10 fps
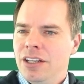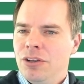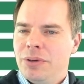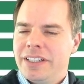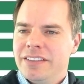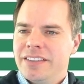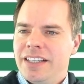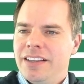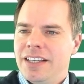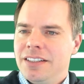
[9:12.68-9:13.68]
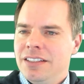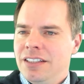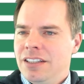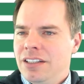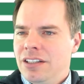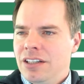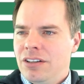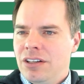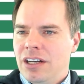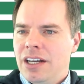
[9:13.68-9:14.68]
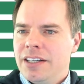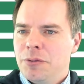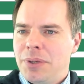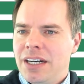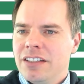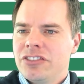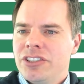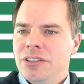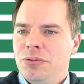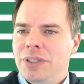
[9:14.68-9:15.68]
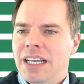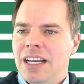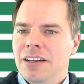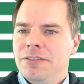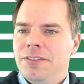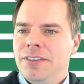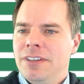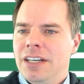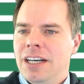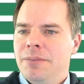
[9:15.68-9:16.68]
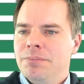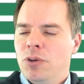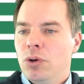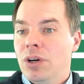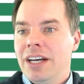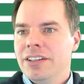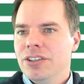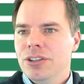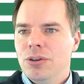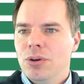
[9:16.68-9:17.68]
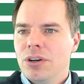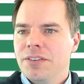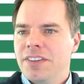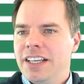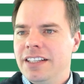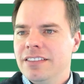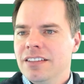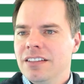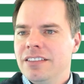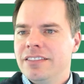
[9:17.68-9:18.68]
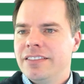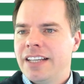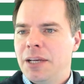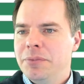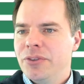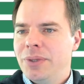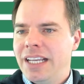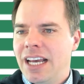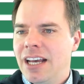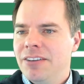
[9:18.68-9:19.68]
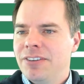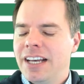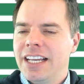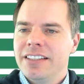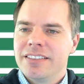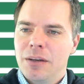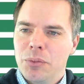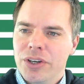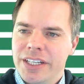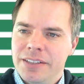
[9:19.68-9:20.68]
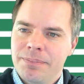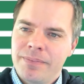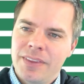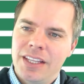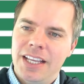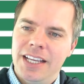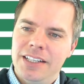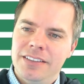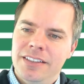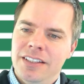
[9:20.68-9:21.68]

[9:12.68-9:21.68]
we can see that under pasture we have, or under all of these tabs, we have a summary, and